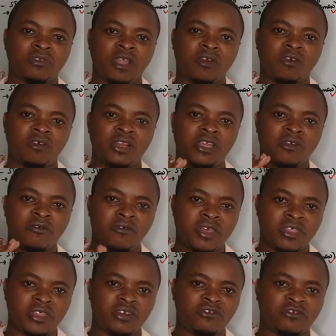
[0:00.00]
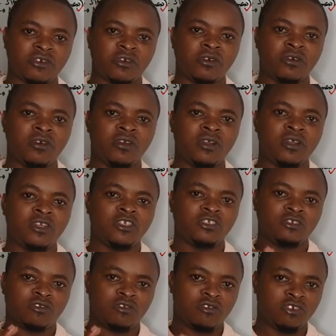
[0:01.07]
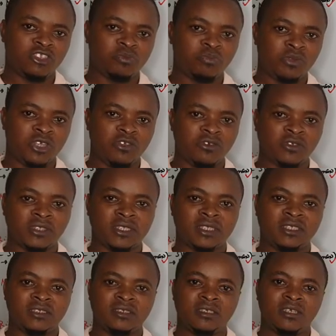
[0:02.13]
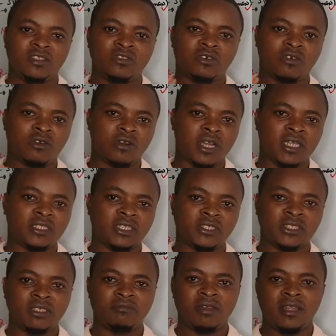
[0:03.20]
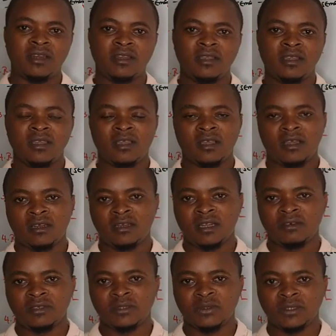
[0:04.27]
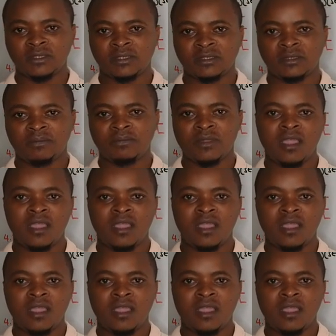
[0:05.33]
we are calling withdrawal, should not be used to correct semen analysis.